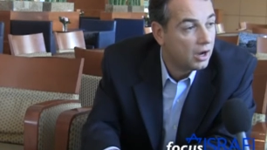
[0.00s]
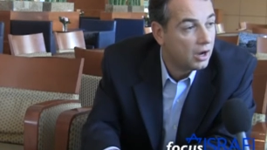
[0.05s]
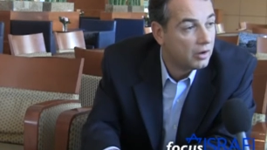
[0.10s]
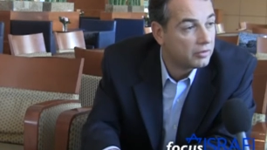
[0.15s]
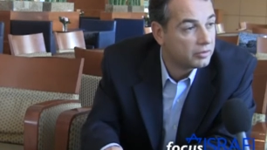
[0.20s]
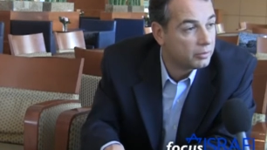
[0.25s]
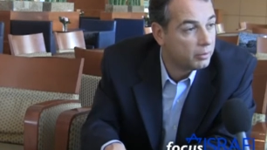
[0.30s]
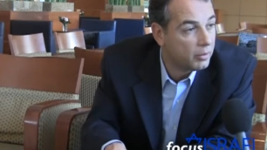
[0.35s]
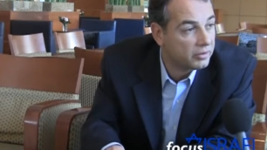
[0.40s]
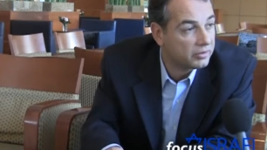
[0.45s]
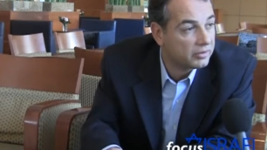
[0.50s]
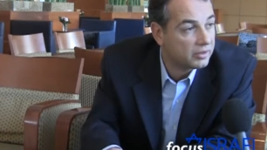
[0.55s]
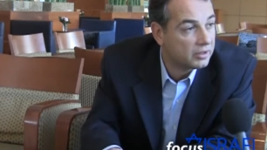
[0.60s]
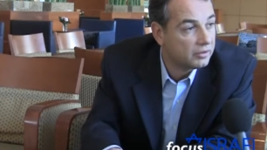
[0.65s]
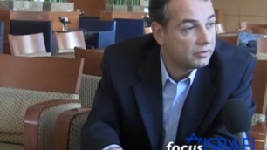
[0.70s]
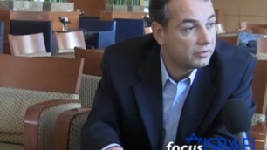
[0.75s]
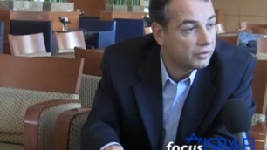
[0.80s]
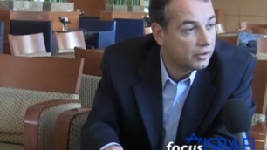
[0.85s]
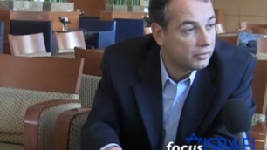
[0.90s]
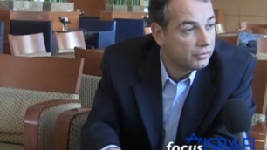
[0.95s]
of the
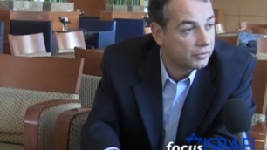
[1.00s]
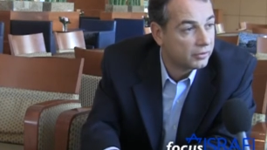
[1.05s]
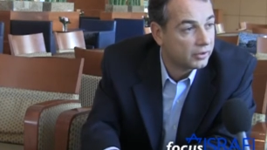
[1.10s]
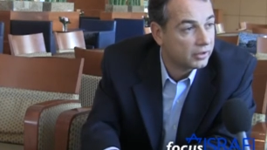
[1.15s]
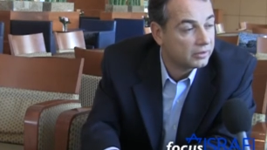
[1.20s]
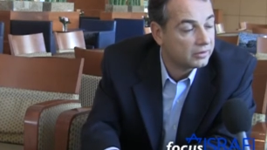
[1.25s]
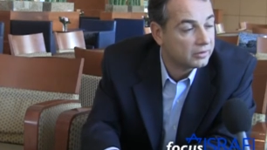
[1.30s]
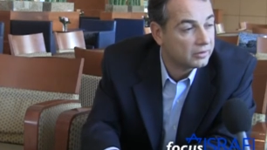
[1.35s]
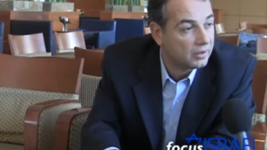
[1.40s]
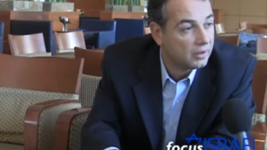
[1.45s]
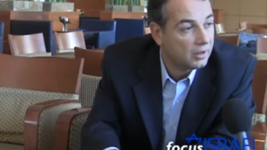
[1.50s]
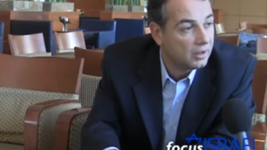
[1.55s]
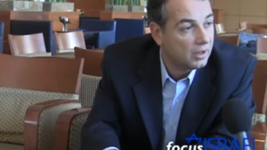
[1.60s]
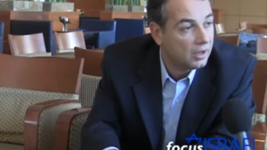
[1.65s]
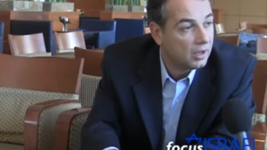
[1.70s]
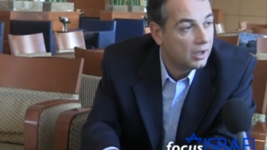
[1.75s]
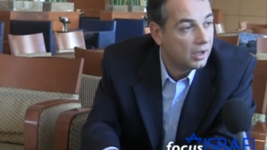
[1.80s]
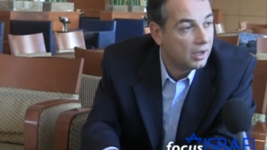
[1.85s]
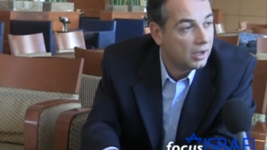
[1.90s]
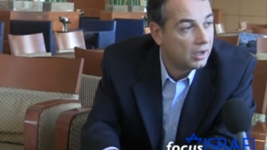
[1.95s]
Muslim sufferings
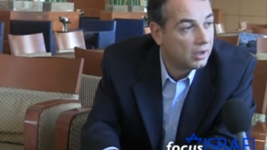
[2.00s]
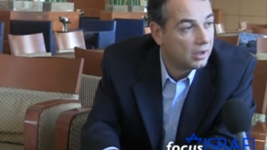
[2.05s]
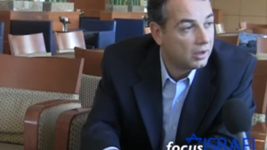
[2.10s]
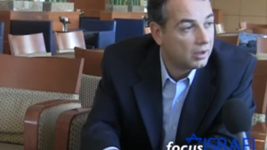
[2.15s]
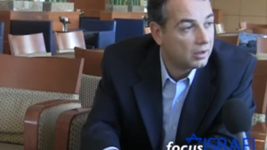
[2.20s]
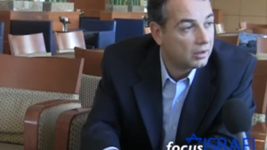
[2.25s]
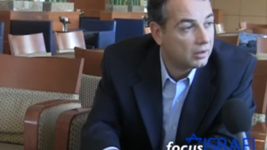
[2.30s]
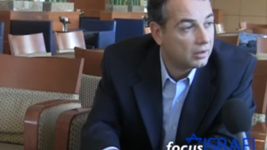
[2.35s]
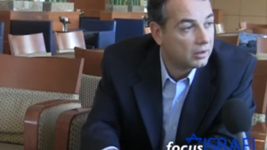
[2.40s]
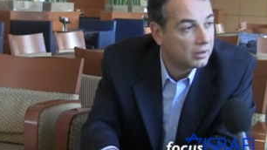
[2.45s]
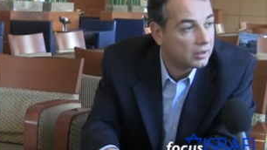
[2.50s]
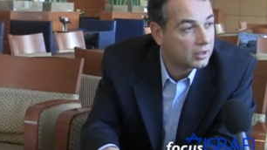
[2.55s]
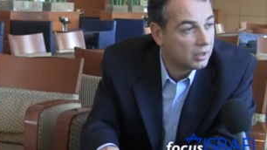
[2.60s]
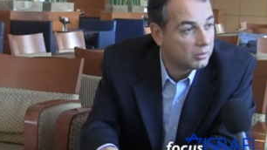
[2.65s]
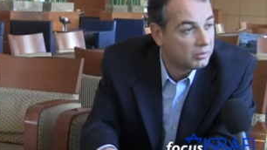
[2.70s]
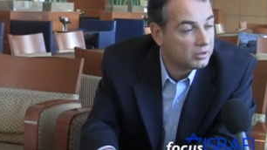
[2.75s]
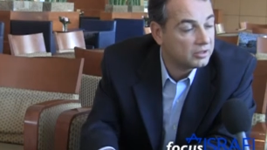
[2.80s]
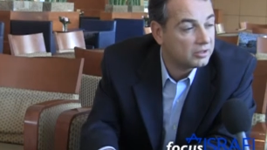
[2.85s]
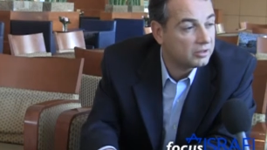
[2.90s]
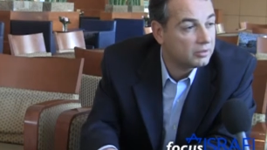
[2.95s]
uh,
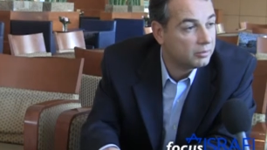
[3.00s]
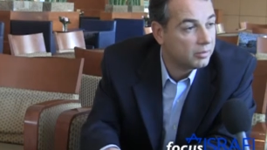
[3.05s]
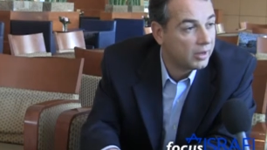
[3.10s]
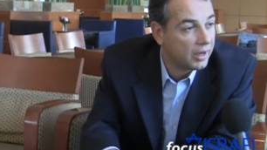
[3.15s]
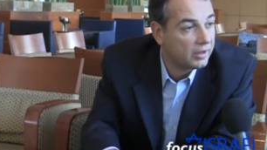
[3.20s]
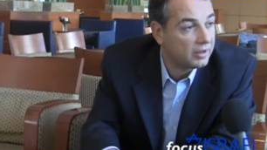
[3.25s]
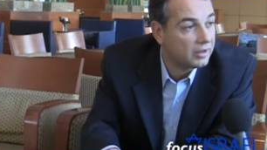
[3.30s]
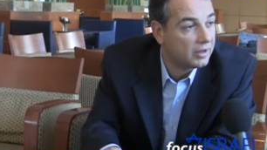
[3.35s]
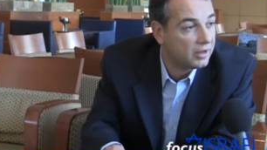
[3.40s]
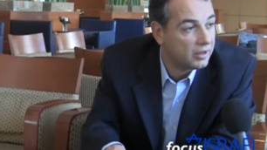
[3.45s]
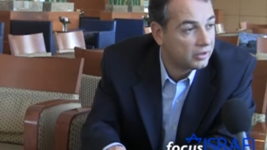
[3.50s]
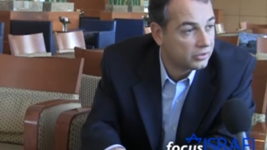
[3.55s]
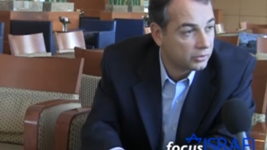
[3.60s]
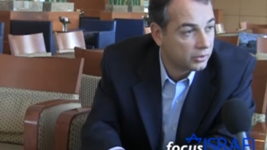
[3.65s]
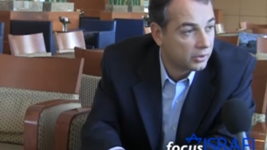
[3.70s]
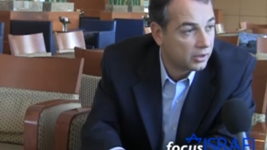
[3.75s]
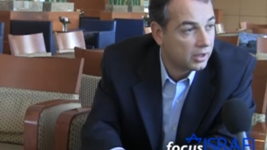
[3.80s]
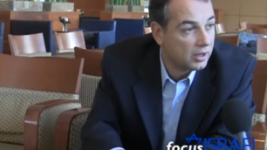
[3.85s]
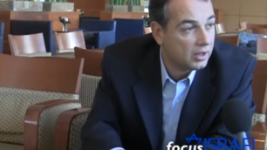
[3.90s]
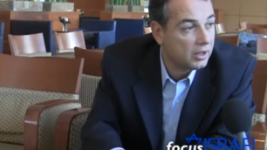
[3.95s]
committed by
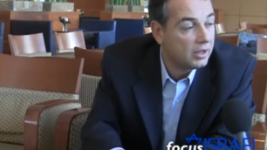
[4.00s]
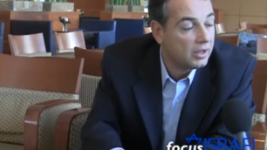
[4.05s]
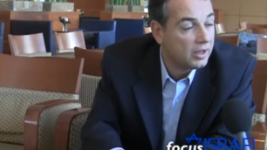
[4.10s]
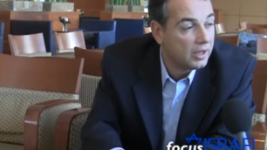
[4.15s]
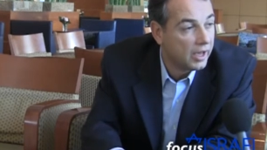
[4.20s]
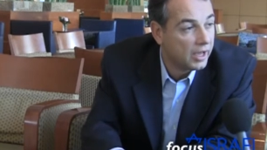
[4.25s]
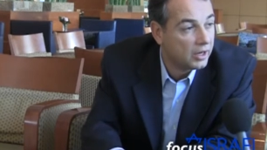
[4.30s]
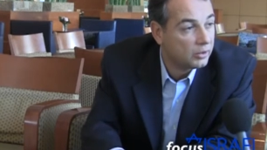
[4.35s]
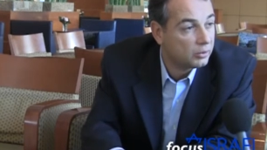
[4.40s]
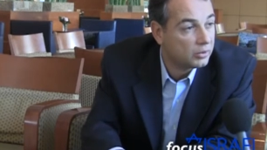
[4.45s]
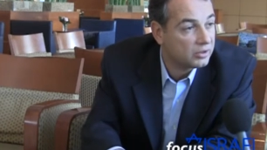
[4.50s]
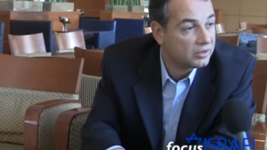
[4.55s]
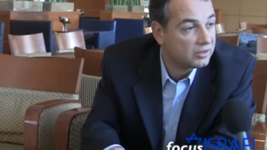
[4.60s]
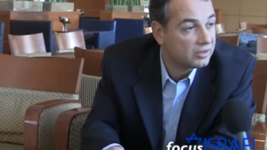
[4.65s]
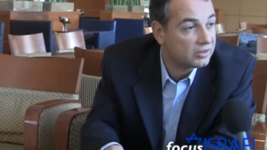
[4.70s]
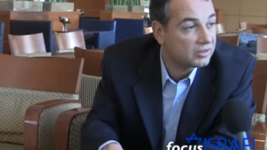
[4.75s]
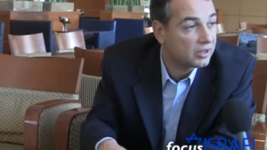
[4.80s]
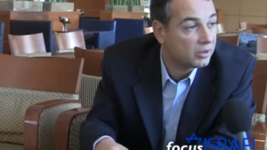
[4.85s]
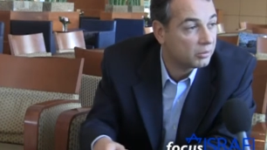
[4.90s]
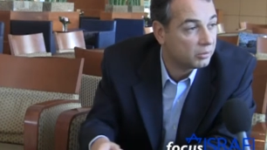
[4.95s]
Israel and with
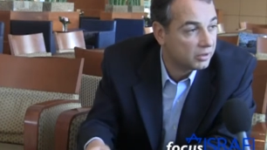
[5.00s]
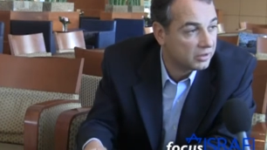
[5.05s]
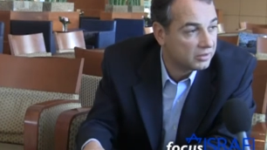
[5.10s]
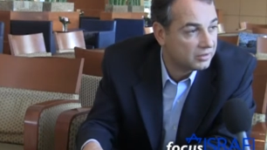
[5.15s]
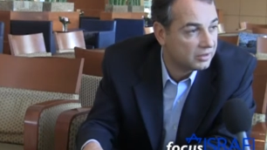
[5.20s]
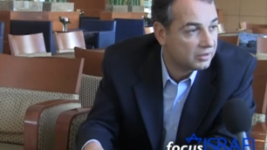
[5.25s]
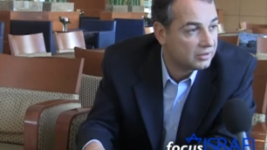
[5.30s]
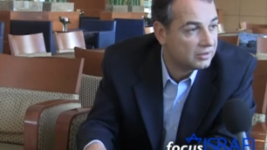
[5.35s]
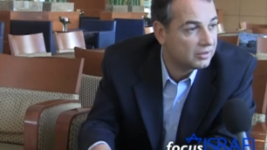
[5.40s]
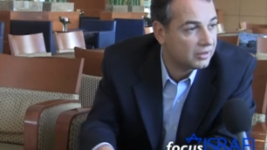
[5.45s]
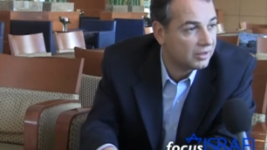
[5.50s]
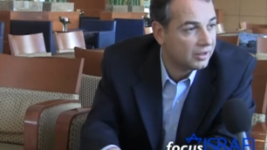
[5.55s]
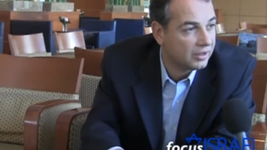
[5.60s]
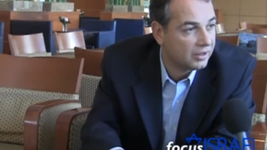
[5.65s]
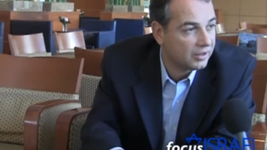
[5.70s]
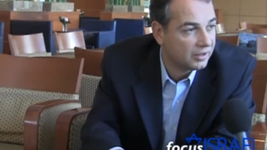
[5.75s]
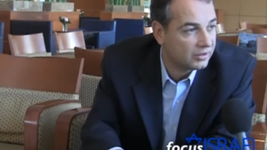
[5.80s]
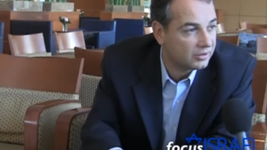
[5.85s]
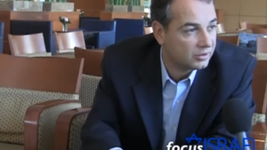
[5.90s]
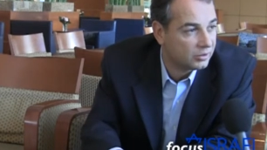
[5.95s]
its complicit,
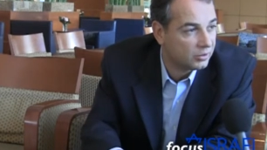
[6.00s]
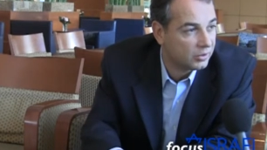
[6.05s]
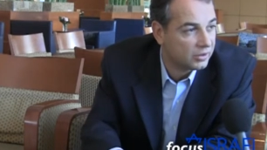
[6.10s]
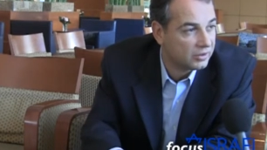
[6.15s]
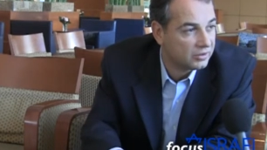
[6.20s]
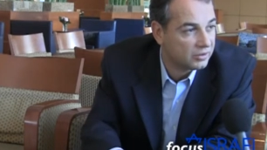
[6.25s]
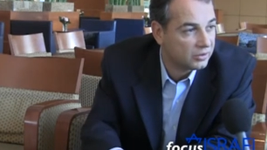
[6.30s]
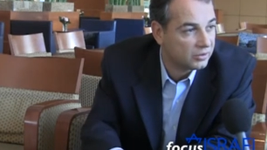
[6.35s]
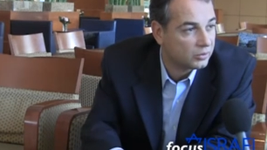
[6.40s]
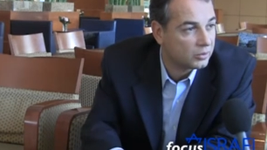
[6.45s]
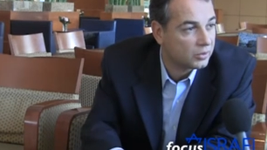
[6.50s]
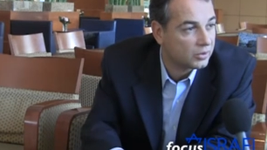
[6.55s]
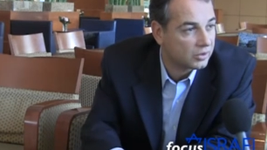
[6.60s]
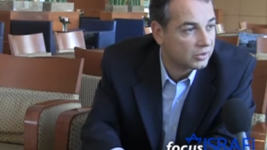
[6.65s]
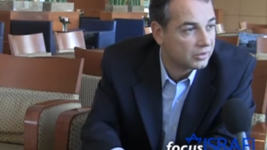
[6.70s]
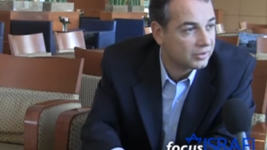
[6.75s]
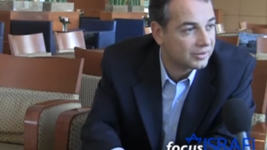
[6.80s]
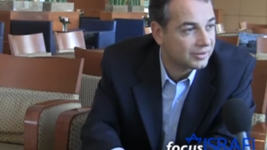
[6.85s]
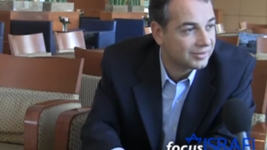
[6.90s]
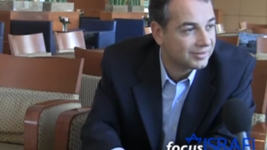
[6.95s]
uh, the Western
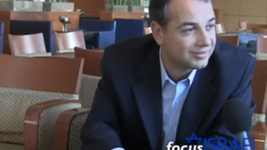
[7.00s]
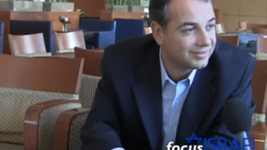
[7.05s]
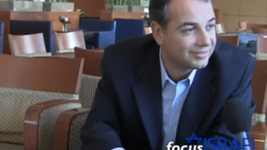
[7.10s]
world.